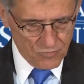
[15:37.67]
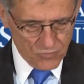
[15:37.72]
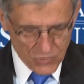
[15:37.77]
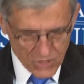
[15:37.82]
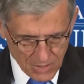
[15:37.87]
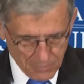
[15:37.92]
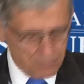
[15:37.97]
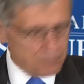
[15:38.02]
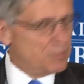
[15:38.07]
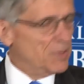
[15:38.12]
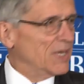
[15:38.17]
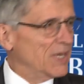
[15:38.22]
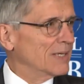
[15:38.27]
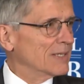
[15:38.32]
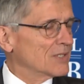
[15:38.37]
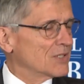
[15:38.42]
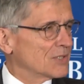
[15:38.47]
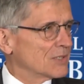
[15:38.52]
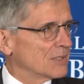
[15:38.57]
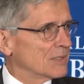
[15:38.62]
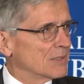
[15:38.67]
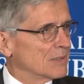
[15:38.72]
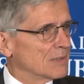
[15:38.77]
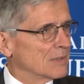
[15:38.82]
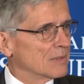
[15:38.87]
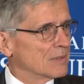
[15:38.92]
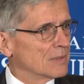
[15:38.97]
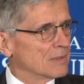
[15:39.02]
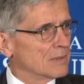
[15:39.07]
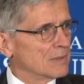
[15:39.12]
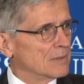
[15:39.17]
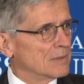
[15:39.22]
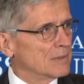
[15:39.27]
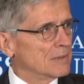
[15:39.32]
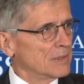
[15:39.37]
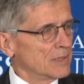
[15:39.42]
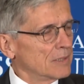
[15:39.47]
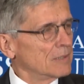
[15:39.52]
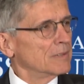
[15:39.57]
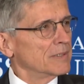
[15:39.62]
The biggest
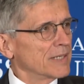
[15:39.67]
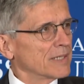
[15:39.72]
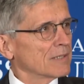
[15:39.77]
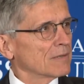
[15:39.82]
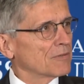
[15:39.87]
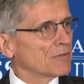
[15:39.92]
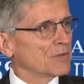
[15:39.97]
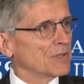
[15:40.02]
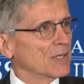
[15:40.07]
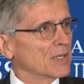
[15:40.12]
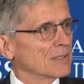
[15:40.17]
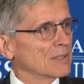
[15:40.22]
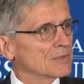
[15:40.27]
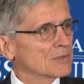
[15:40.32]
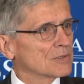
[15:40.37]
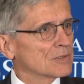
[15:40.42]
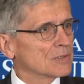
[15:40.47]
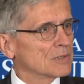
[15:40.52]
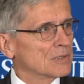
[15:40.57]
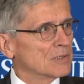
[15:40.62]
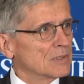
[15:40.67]
Internet of Things